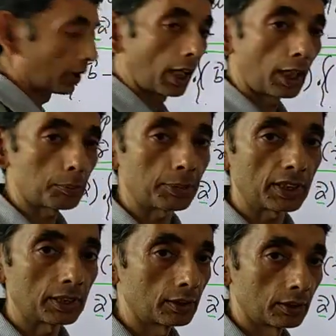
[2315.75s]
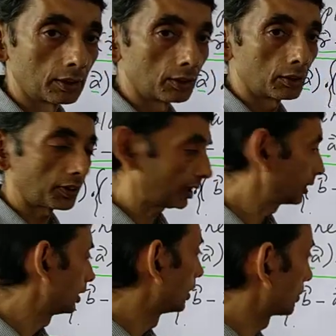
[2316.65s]
rp,
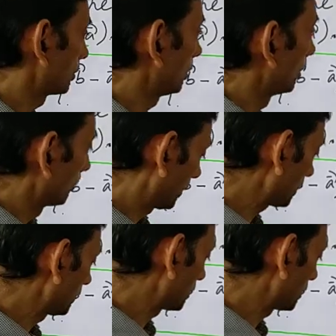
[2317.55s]
right? So what you